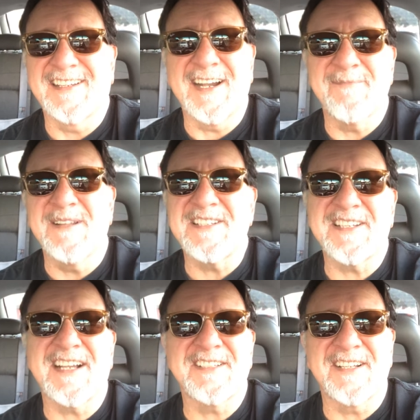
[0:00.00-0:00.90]
God bless
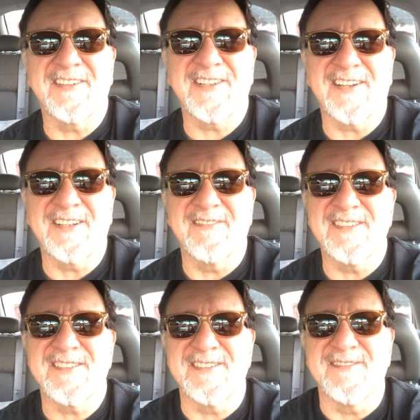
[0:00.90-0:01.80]
you guys, and I'll talk to you
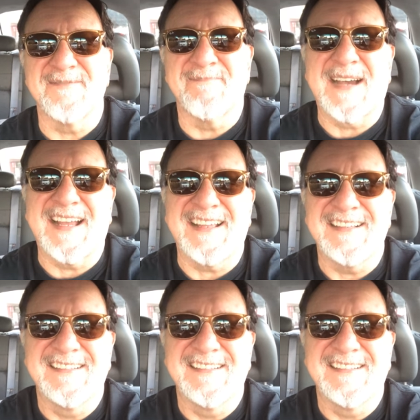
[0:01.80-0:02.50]
real soon. Bye.